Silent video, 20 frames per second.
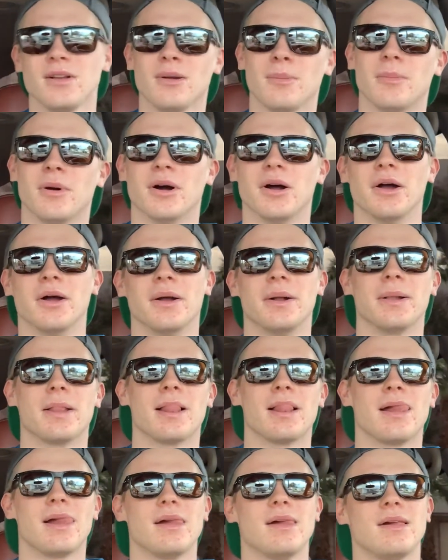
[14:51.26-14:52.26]
But
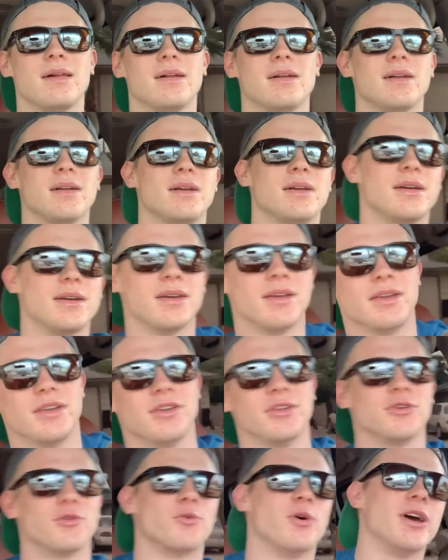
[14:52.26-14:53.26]

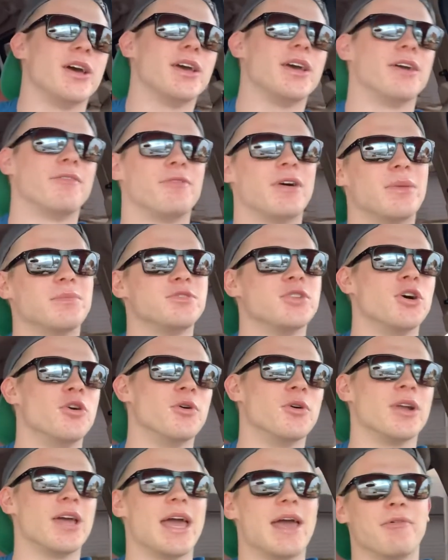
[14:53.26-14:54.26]
either way, if I'm
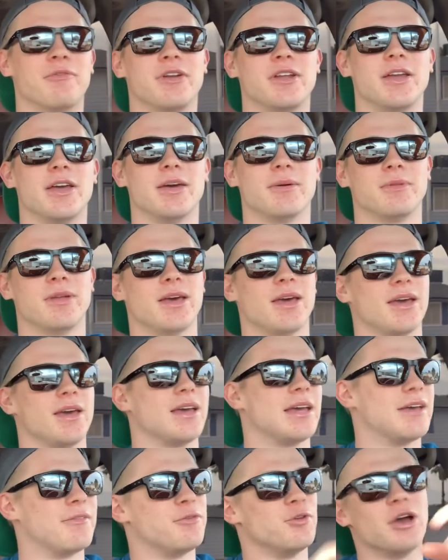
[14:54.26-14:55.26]
towing it every damn
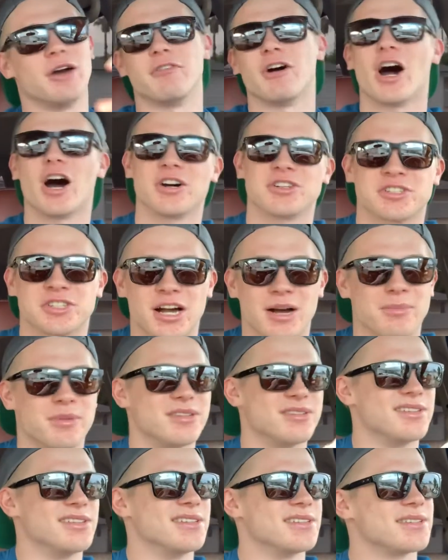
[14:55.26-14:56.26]
day, if you have a hot shot
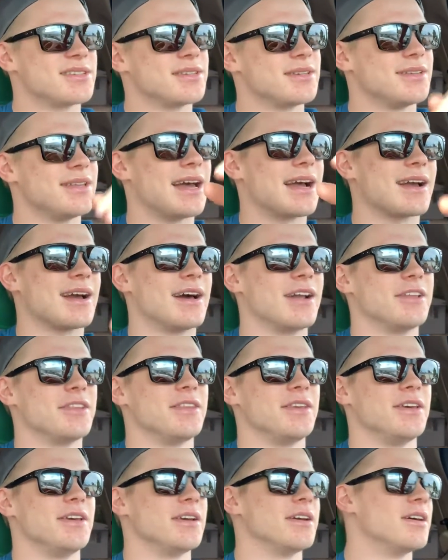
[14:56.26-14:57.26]
business, that kind of
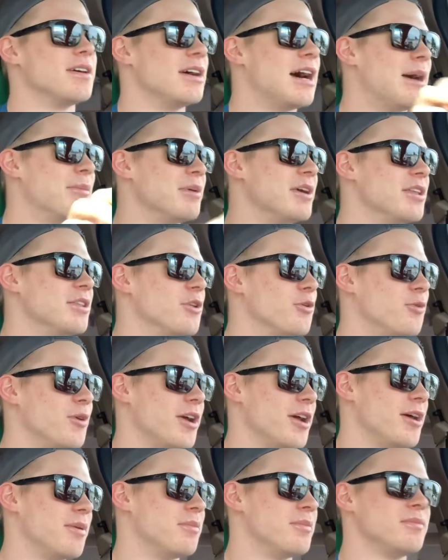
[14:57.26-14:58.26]
thing, I'm getting the
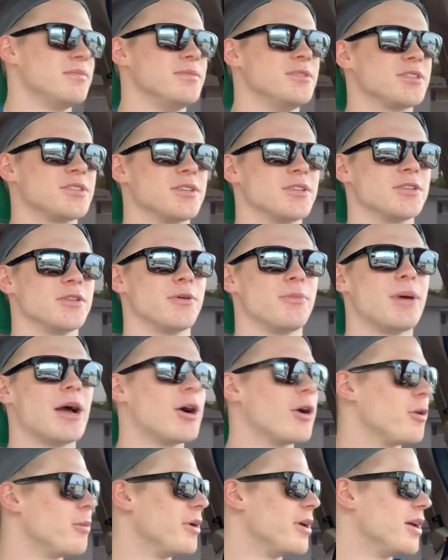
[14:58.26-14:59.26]
Ram just because of the
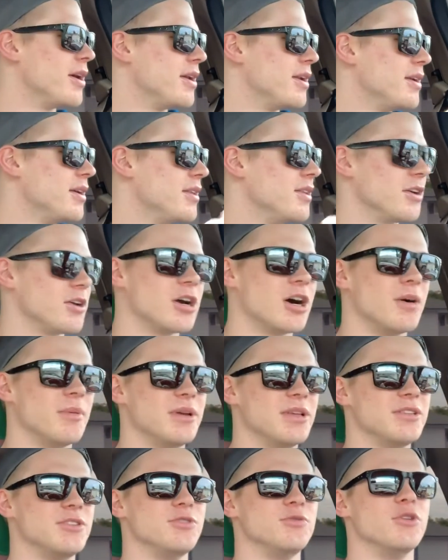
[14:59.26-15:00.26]
power band, the
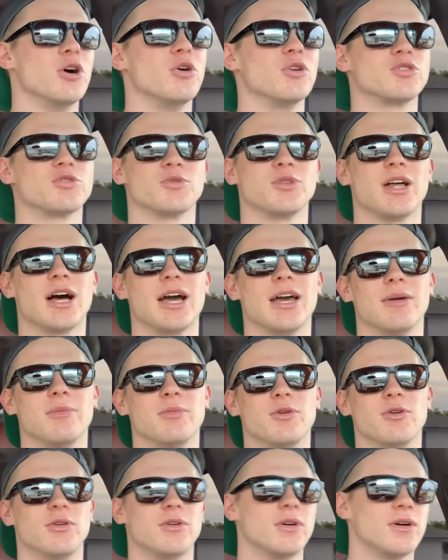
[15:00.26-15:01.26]
Cummins. You know it's
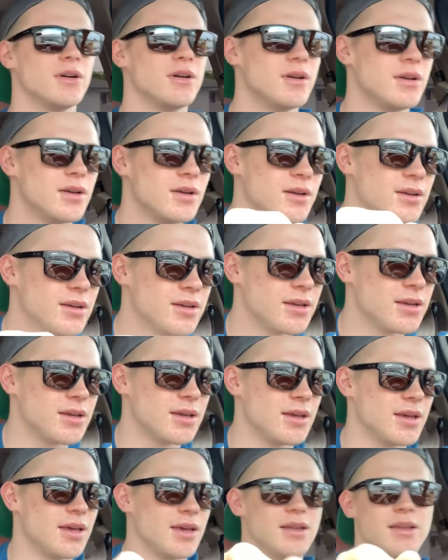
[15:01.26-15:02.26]
reliable.
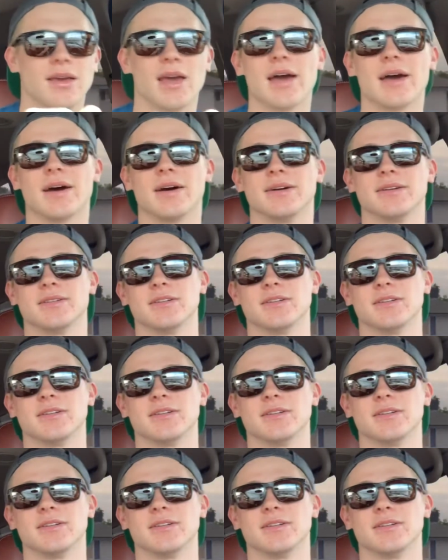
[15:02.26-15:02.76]
And yeah,